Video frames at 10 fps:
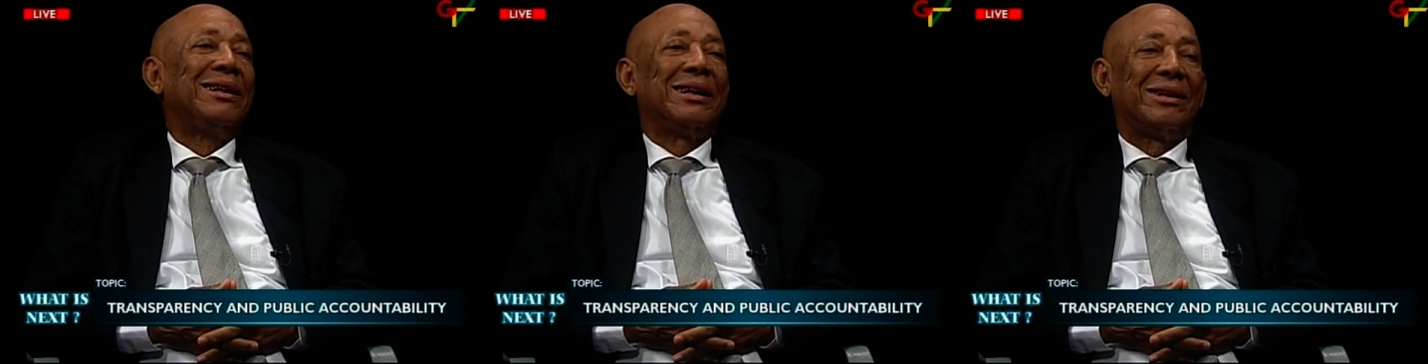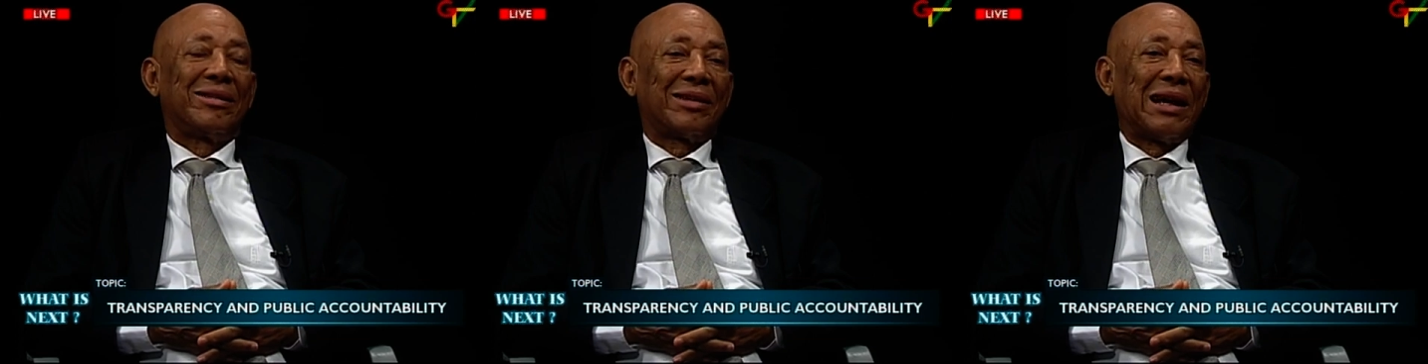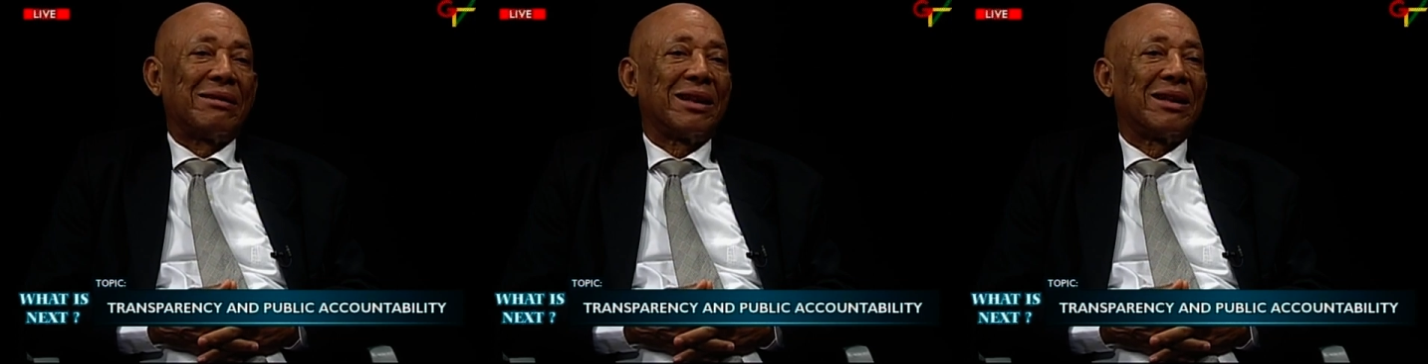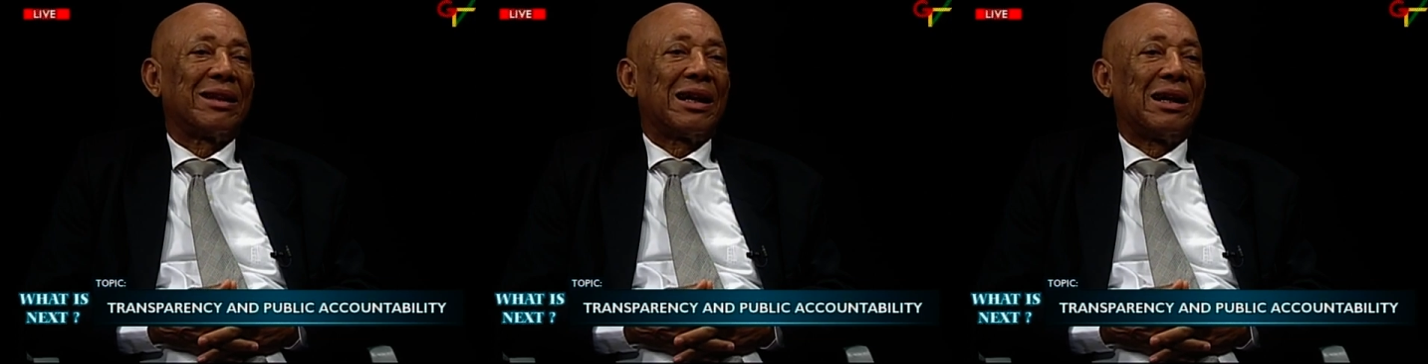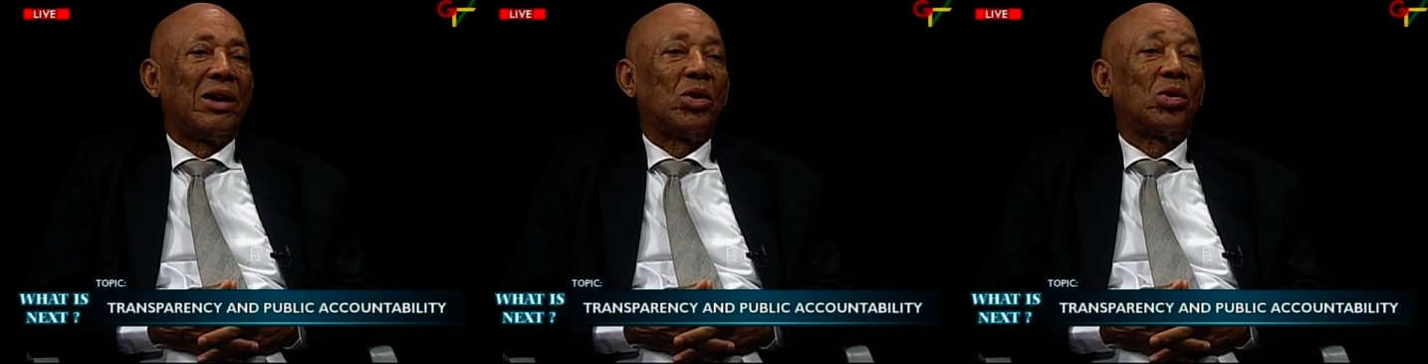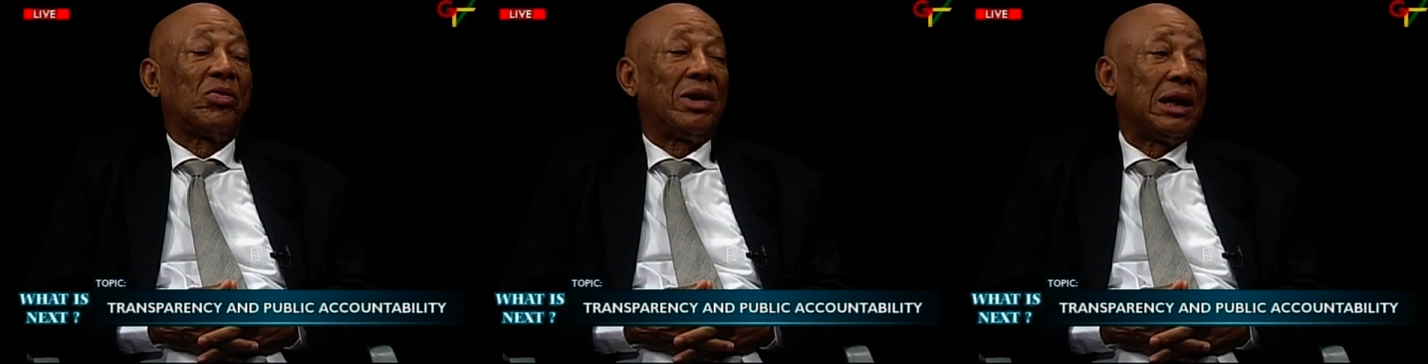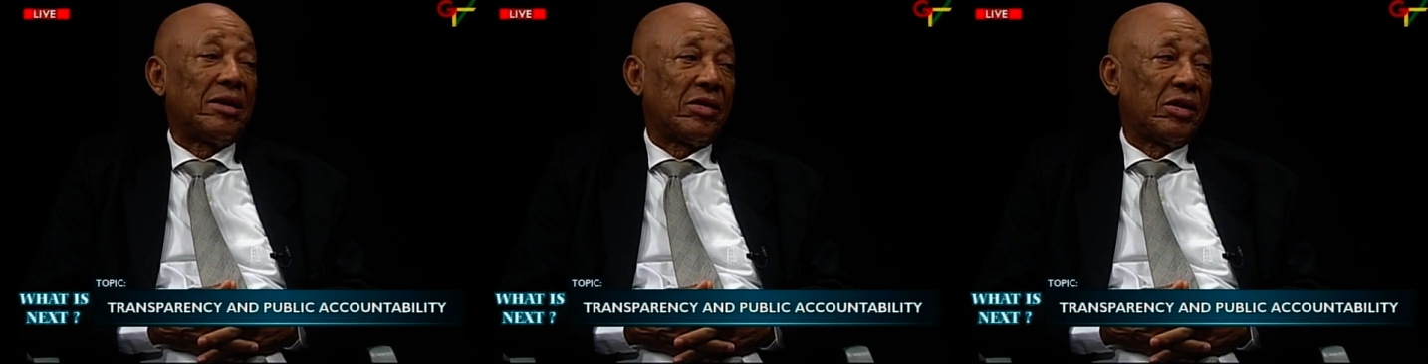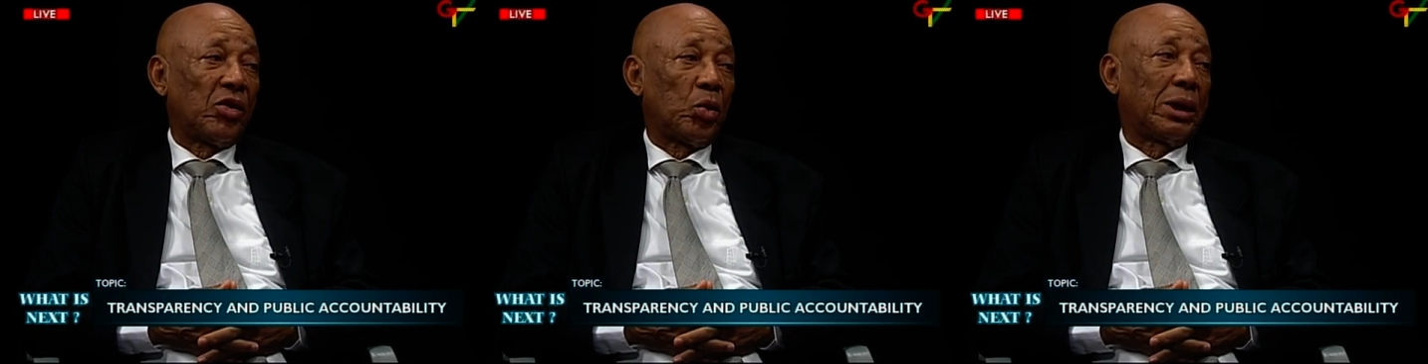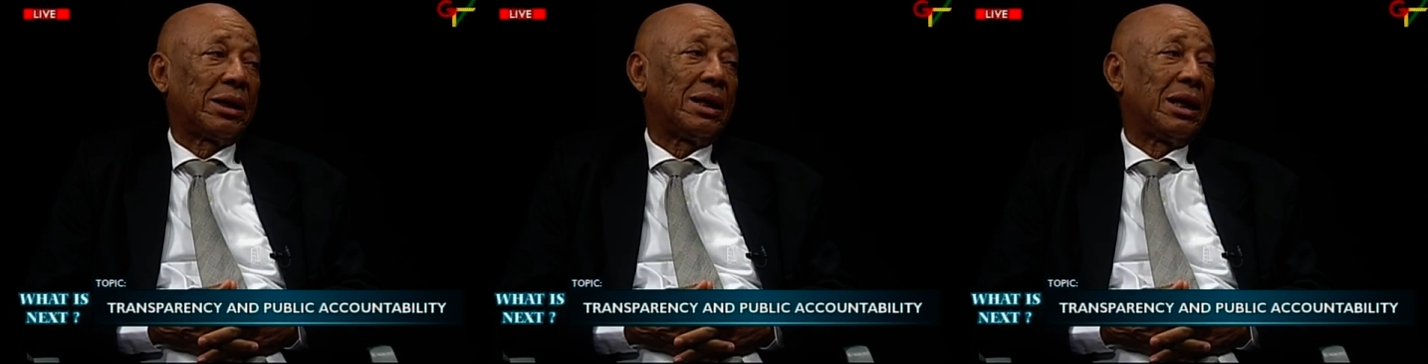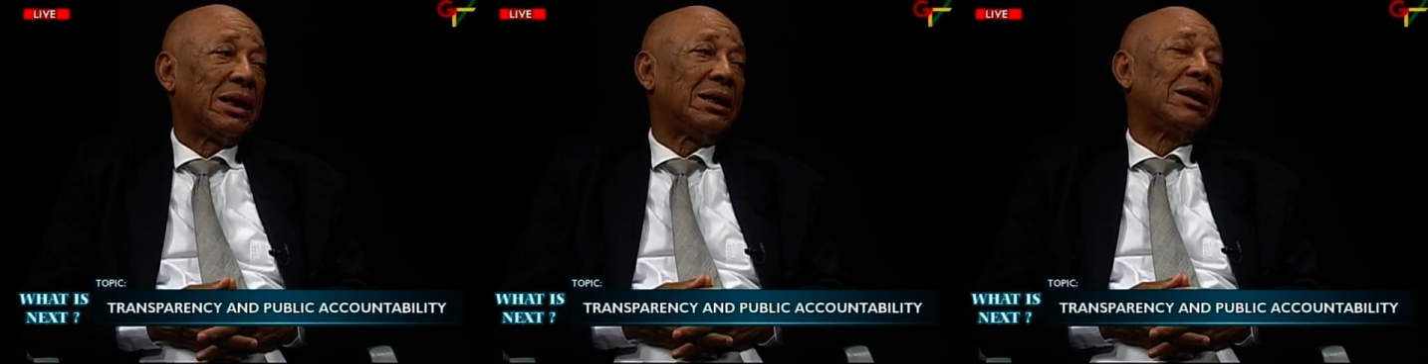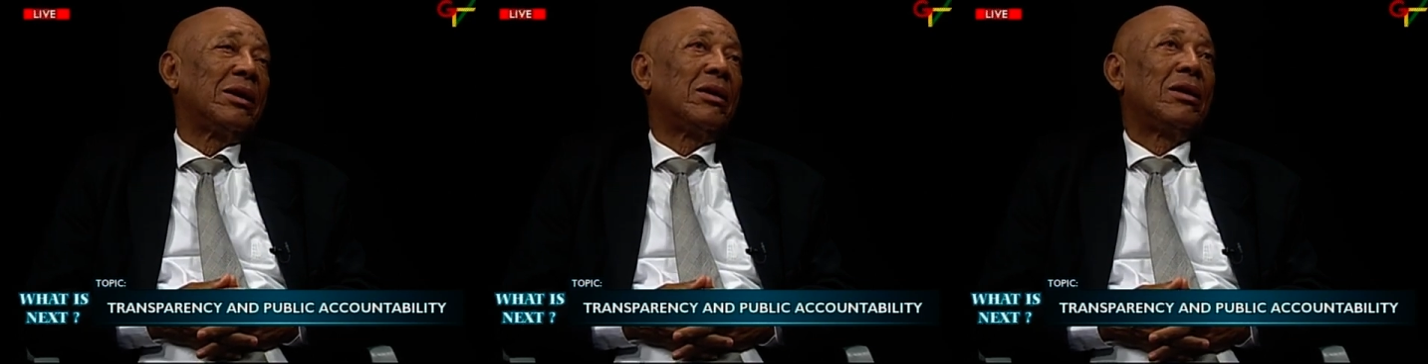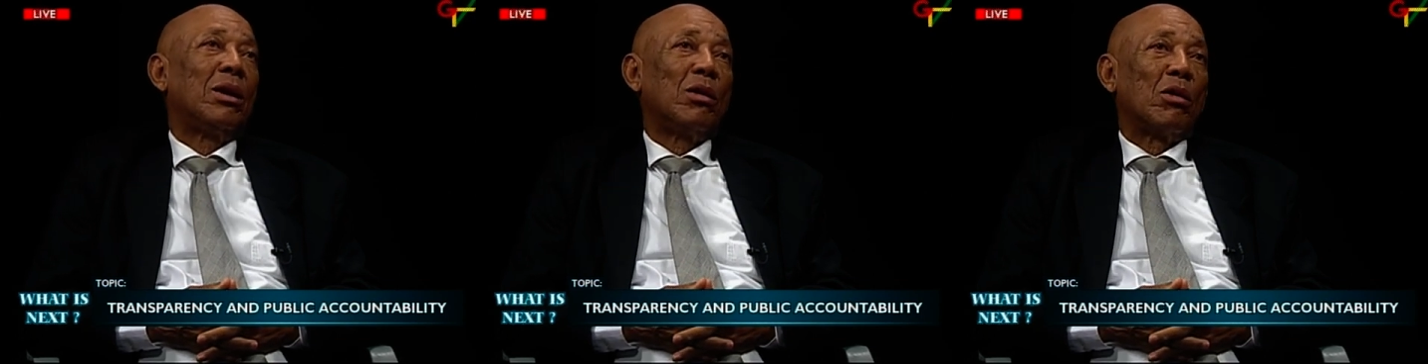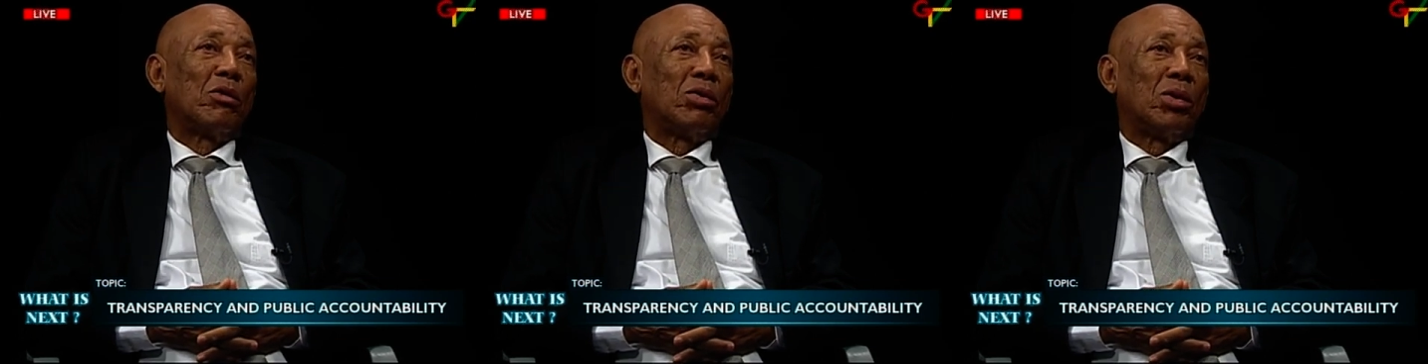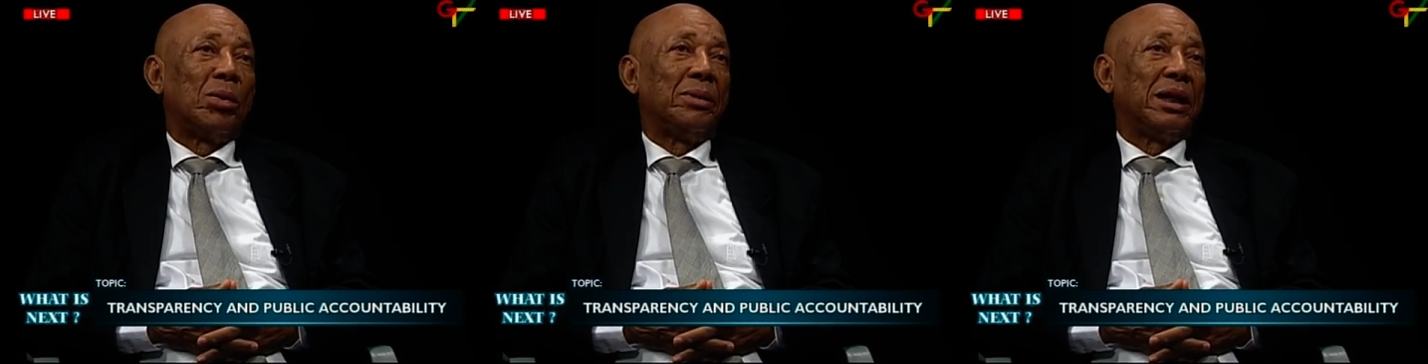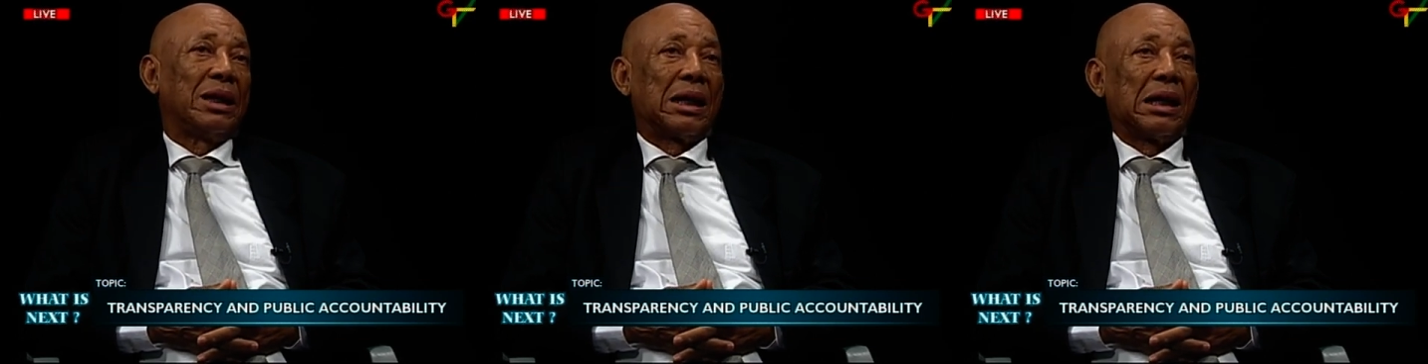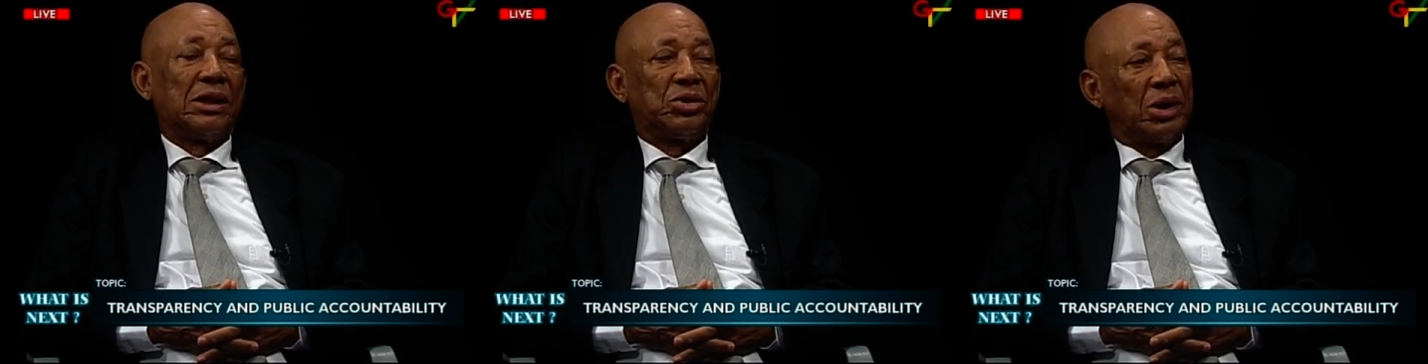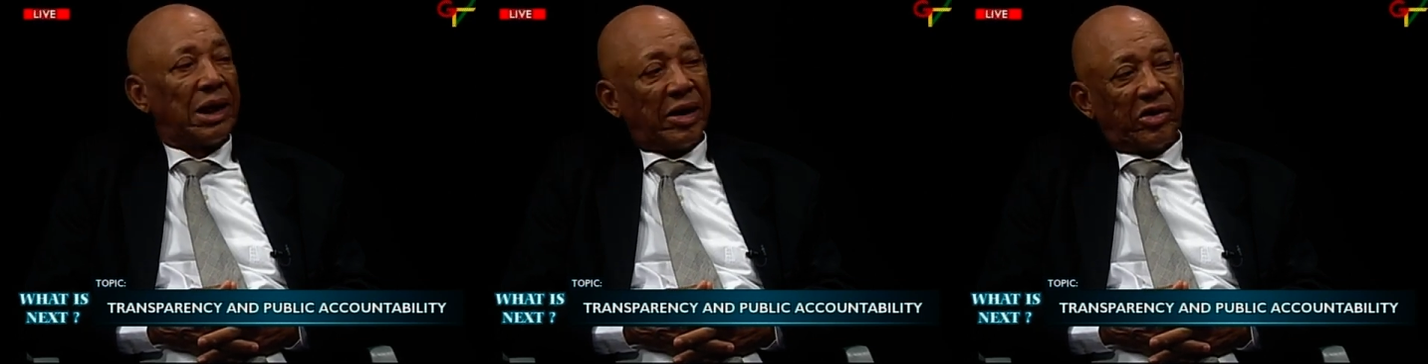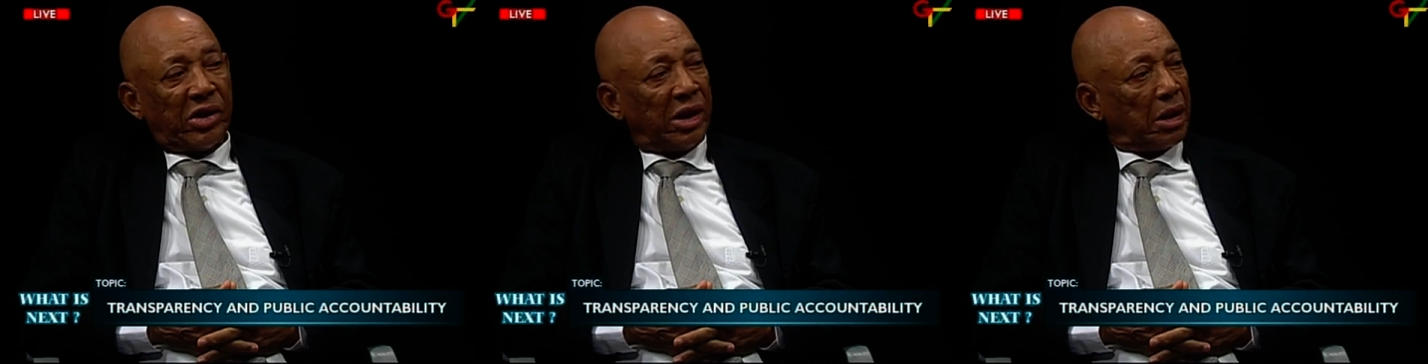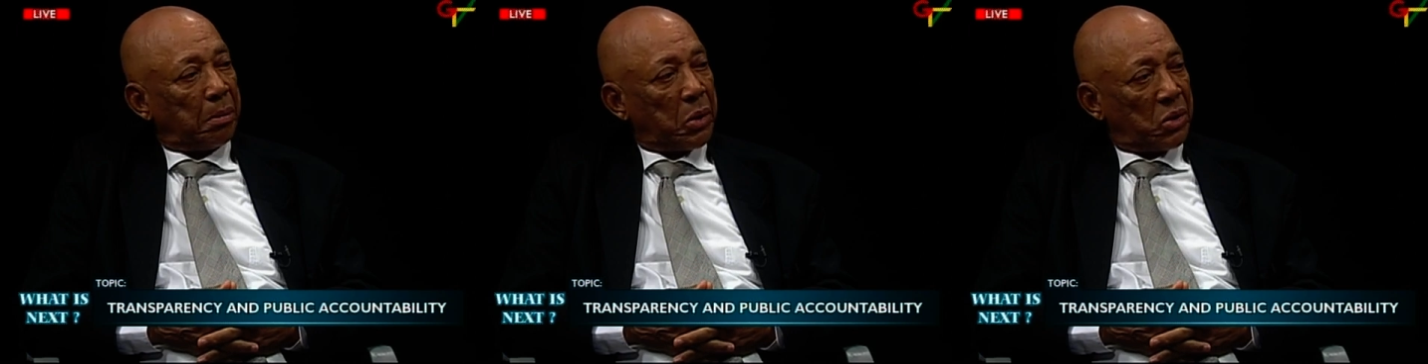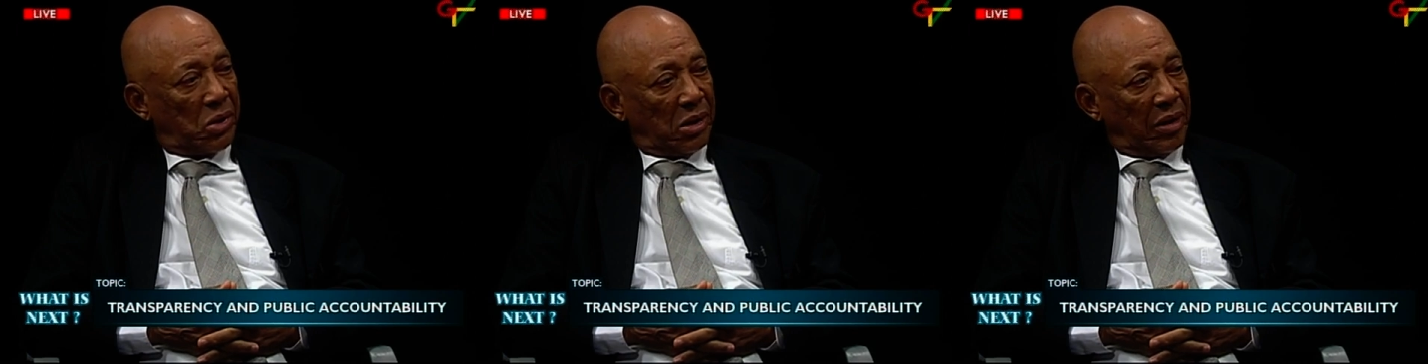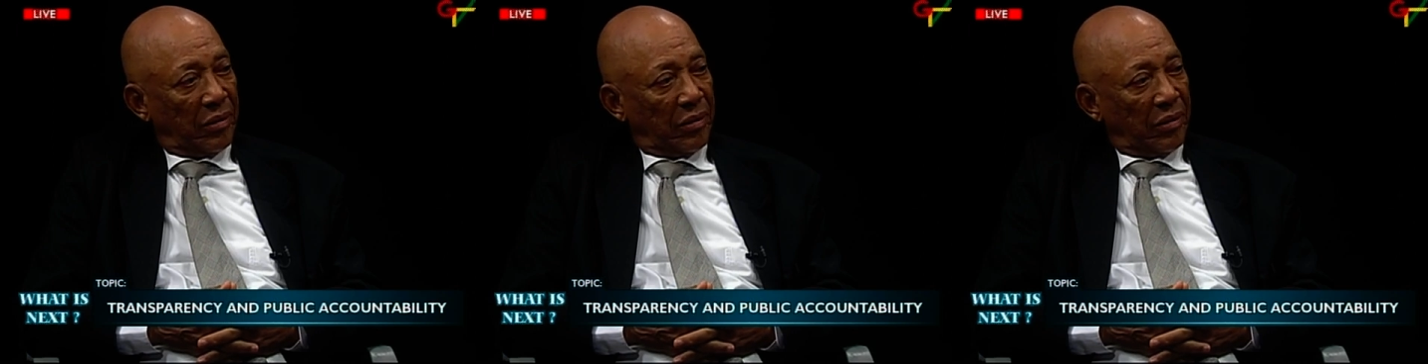Yes, I think there are a lot of lessons we can learn from a country like Singapore.